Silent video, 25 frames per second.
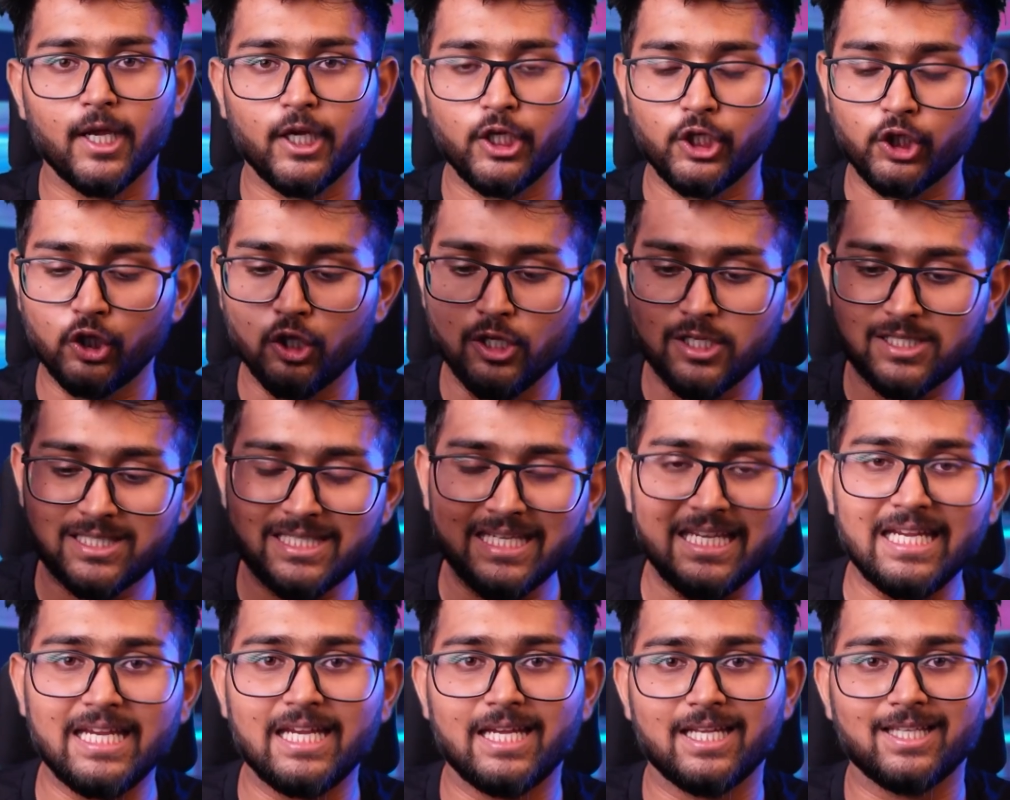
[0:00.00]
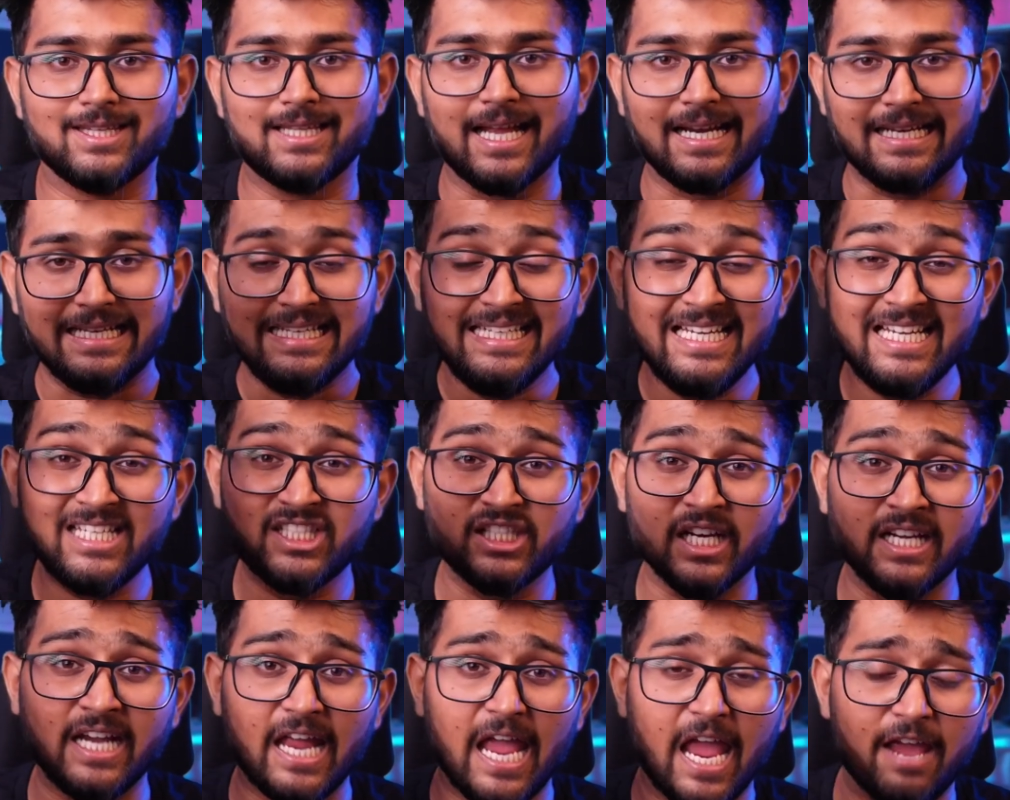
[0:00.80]
you'll see that each
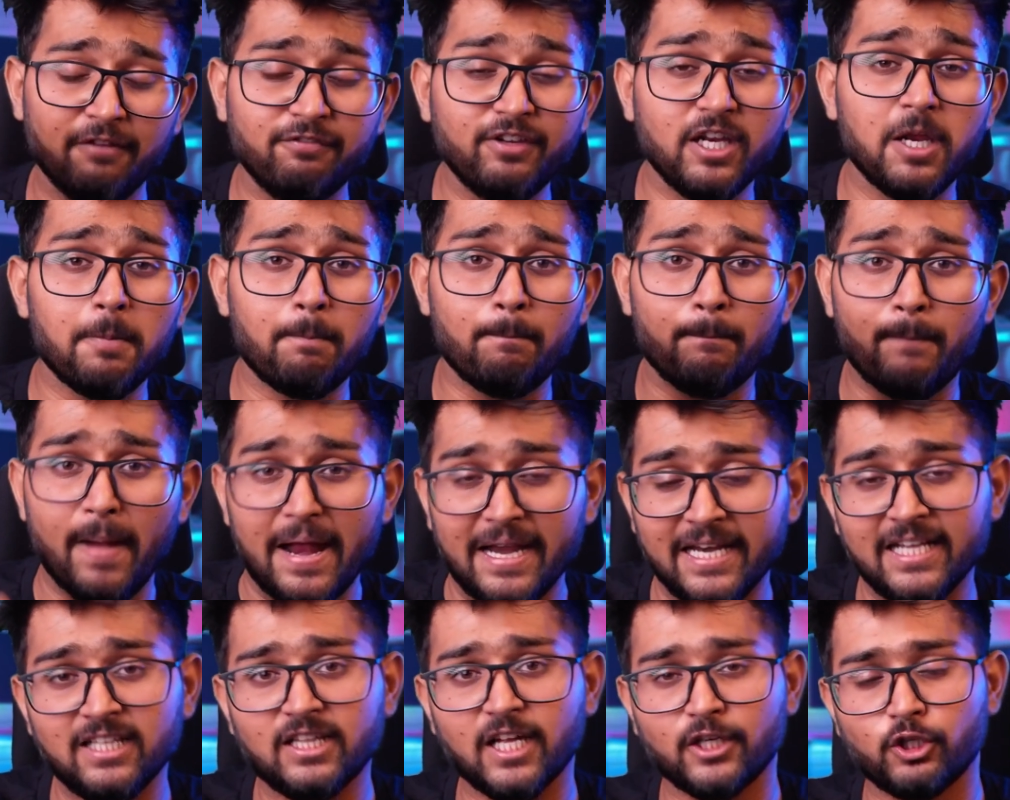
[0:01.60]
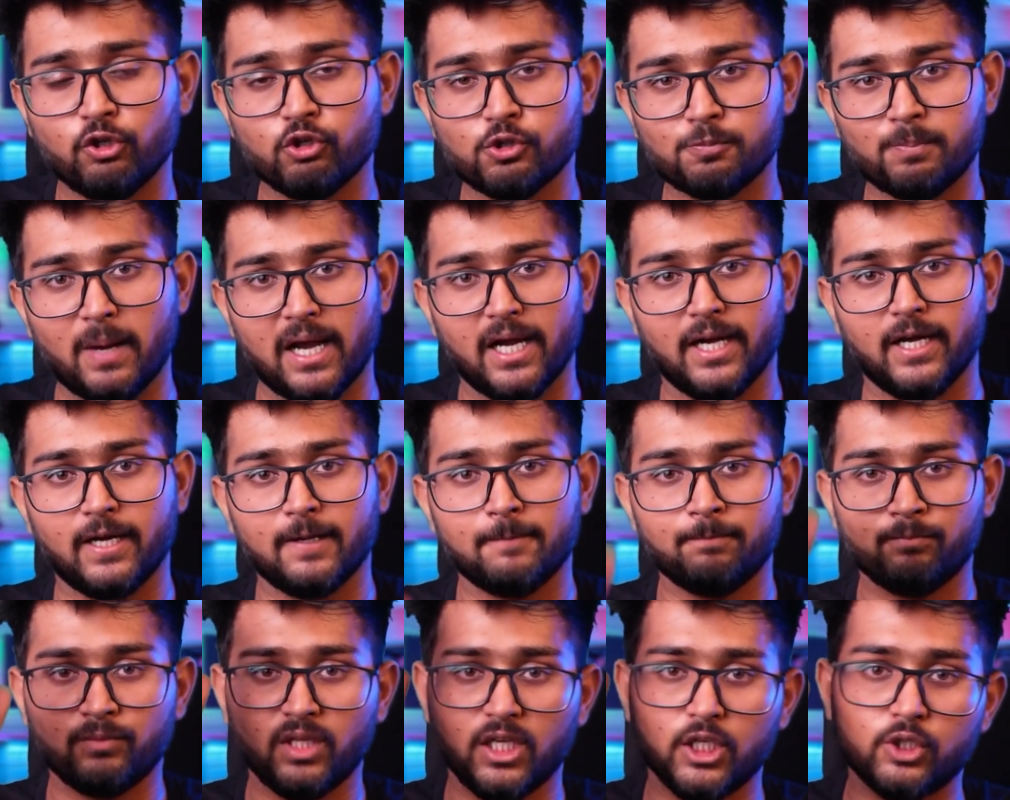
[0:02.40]
and every penny that you spend
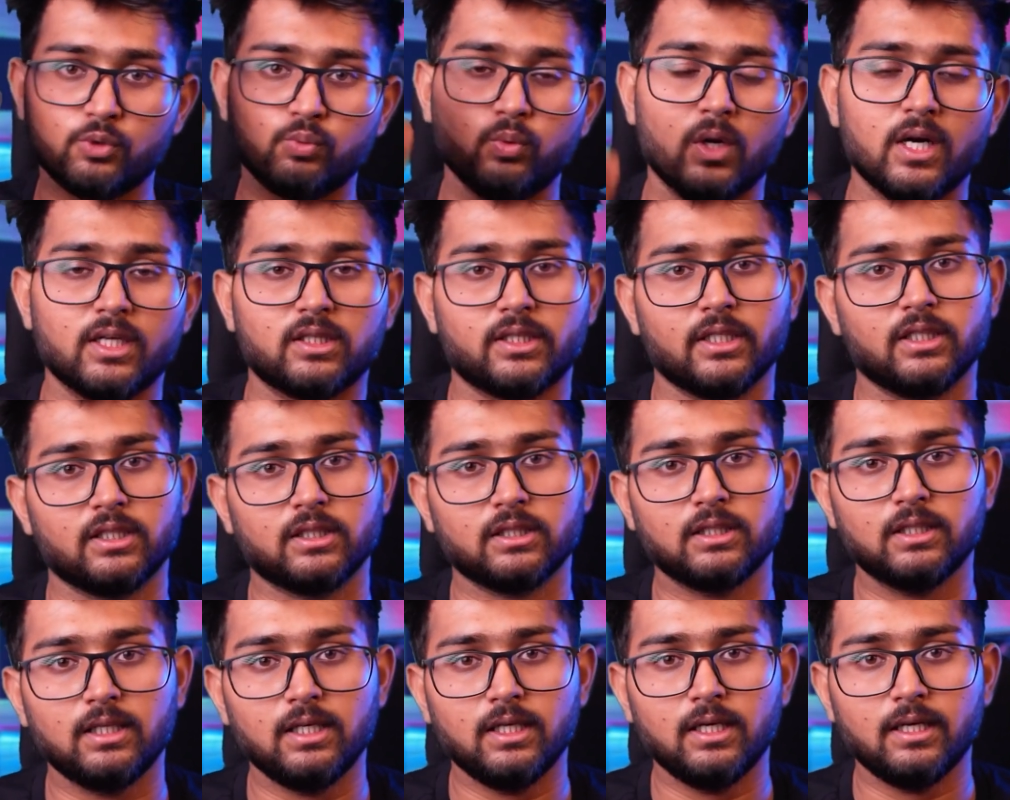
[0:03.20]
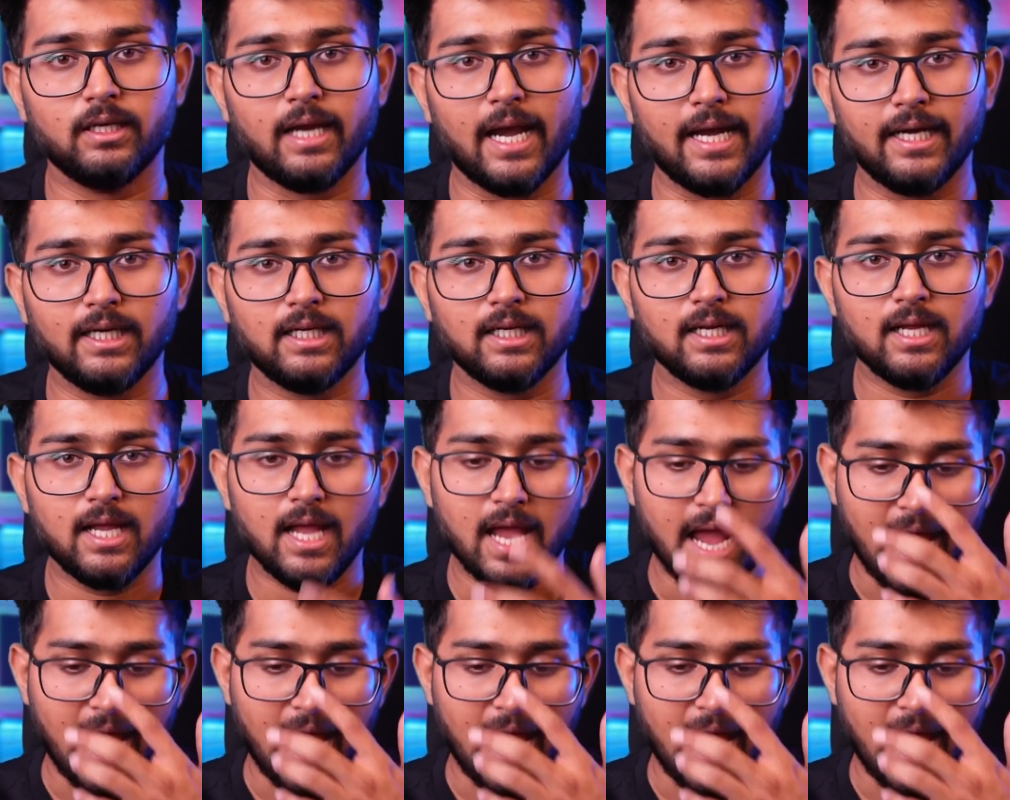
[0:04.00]
is worth it, right?